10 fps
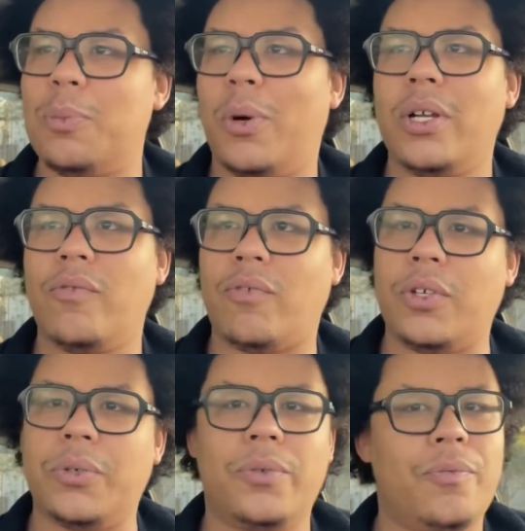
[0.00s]
point of
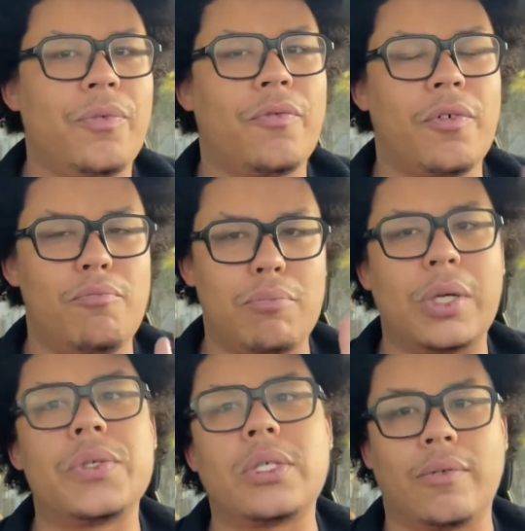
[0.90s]
view for
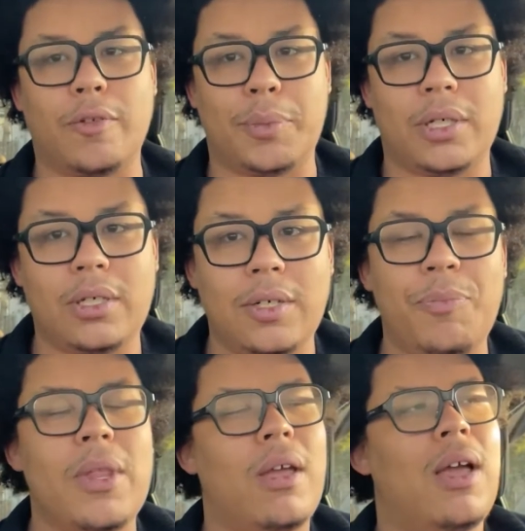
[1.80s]
most of the book.
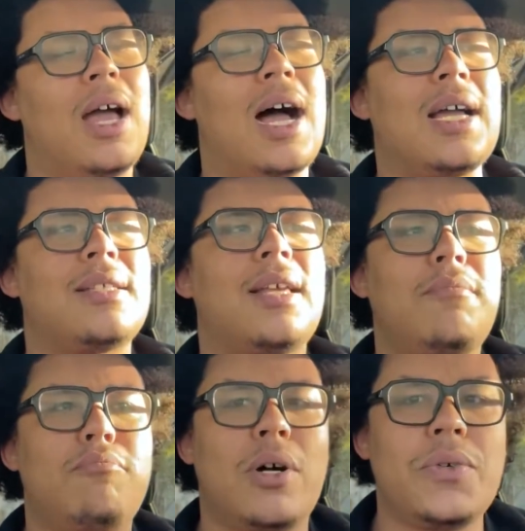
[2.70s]
I say
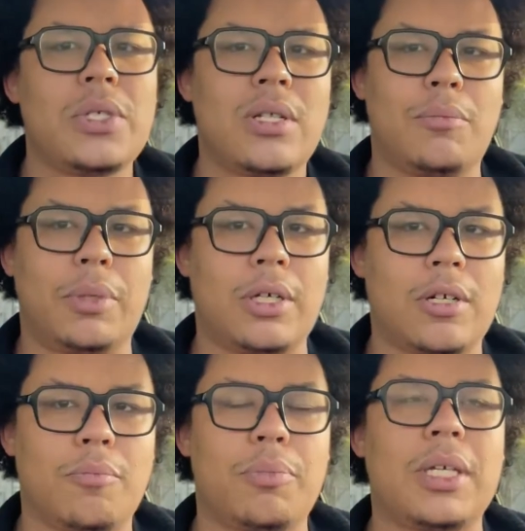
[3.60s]
most of the book
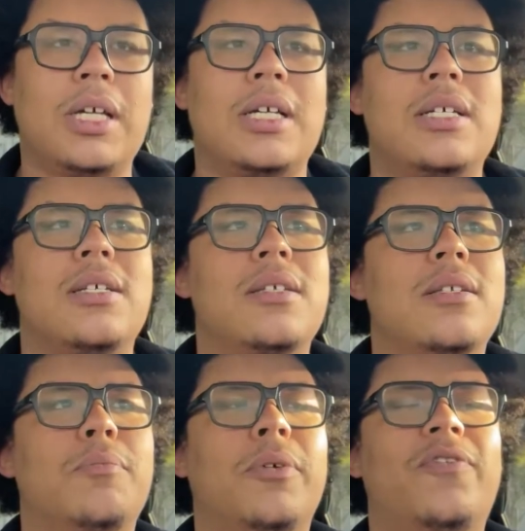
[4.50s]
because
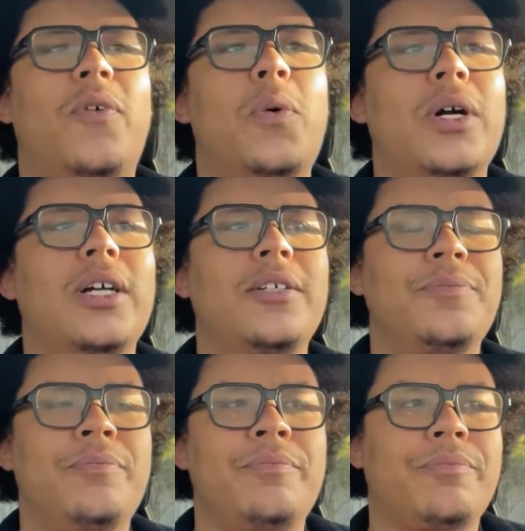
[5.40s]
before,
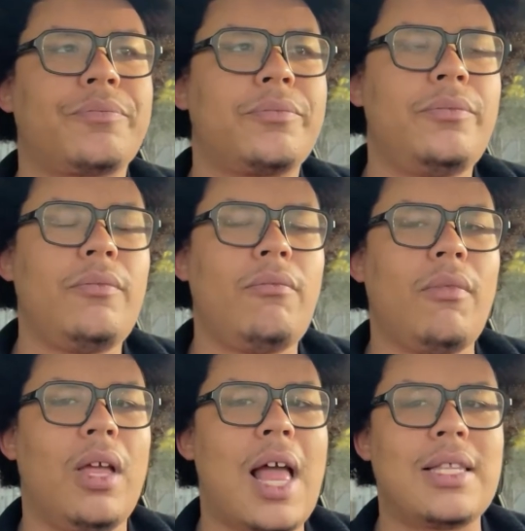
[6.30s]

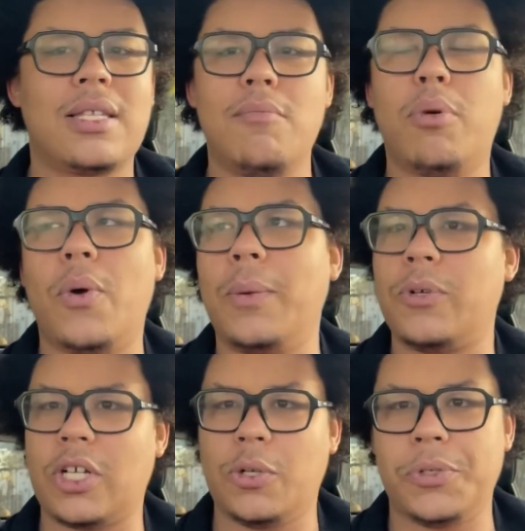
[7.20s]
at some point,
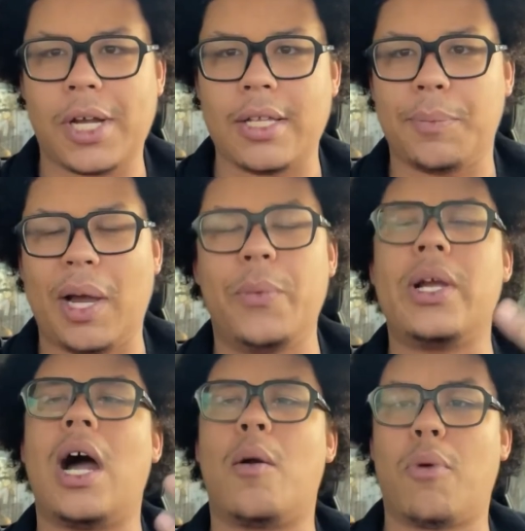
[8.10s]
which I told you guys about, we
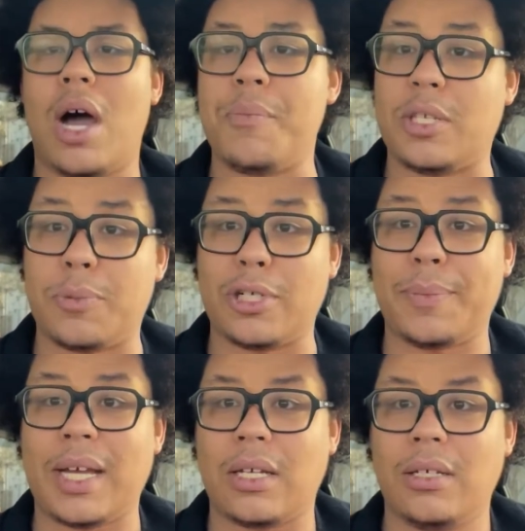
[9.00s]
got Rami's
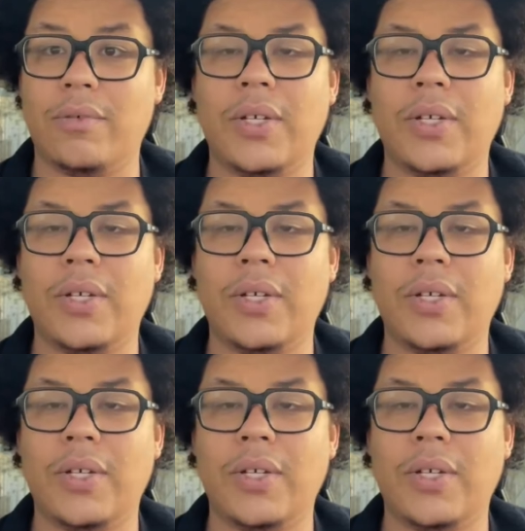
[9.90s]
perspective.